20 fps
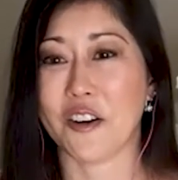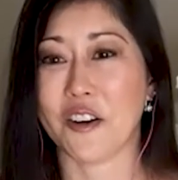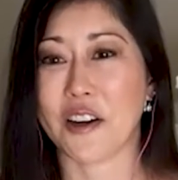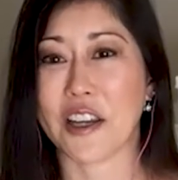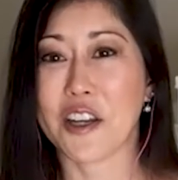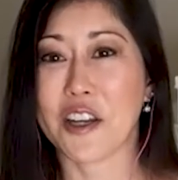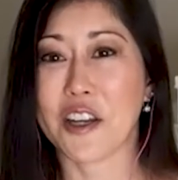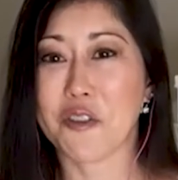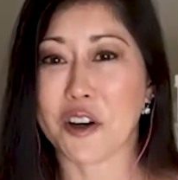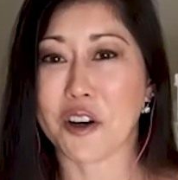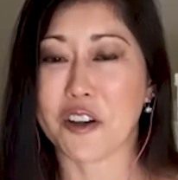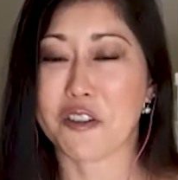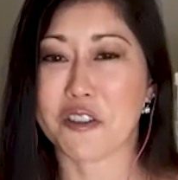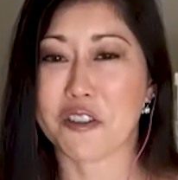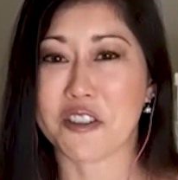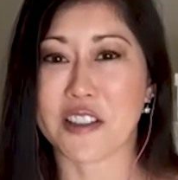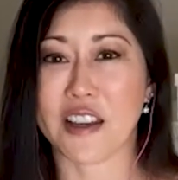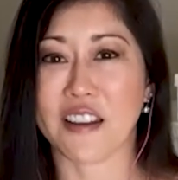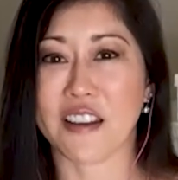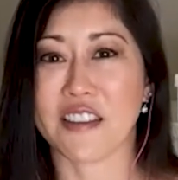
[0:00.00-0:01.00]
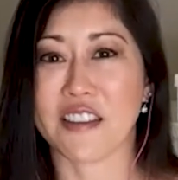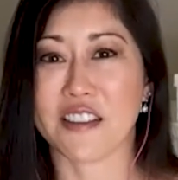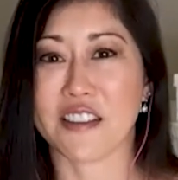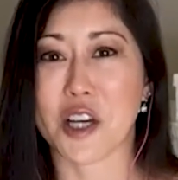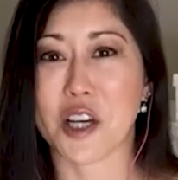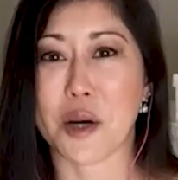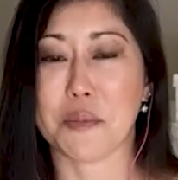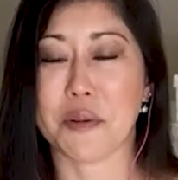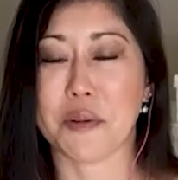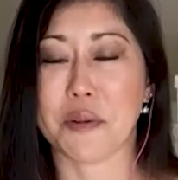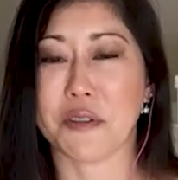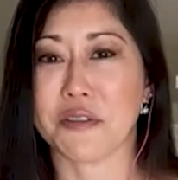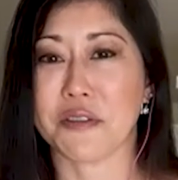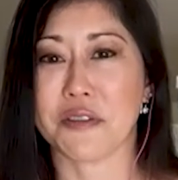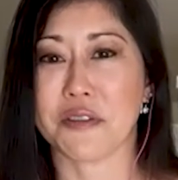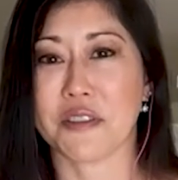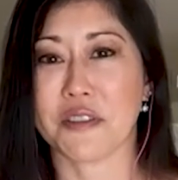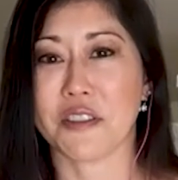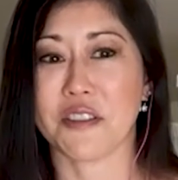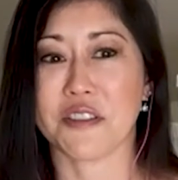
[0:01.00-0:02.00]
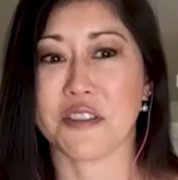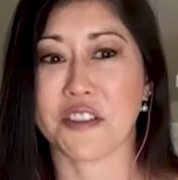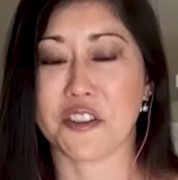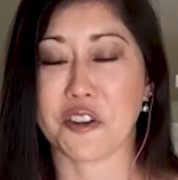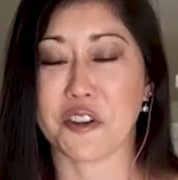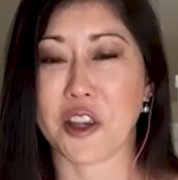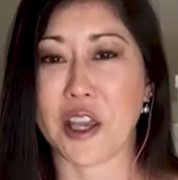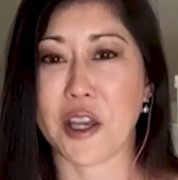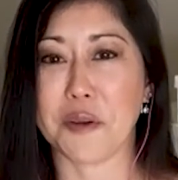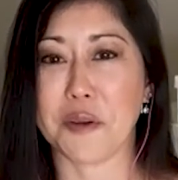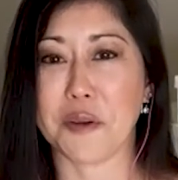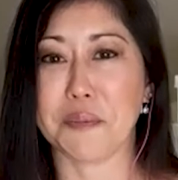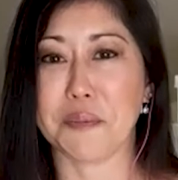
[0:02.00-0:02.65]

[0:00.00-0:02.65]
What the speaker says: anyone who's at the top of their game.